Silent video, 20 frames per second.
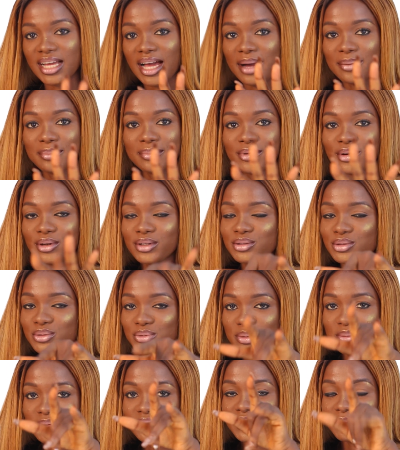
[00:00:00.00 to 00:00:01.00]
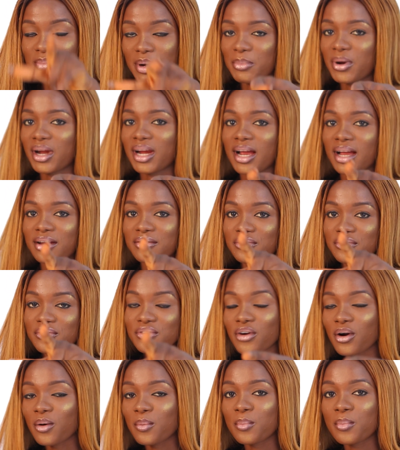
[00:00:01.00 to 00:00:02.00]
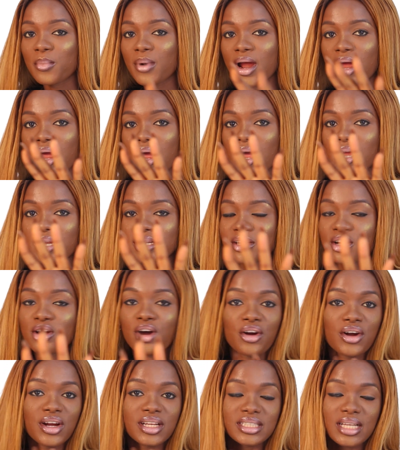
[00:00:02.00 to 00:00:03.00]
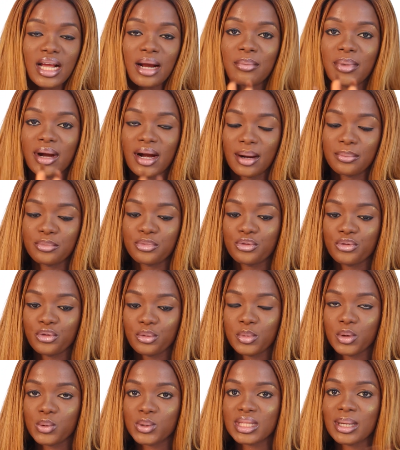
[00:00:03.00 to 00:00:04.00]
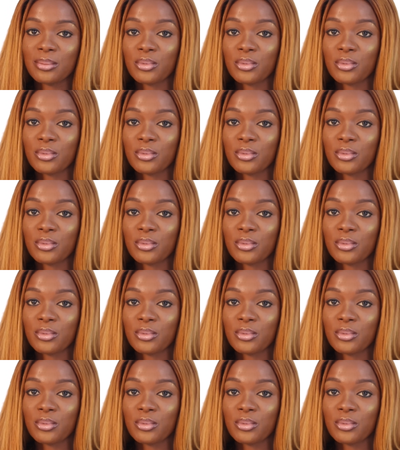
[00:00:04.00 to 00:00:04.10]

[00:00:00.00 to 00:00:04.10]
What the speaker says: I'm going to remove the memory card from the current camera I'm filming with.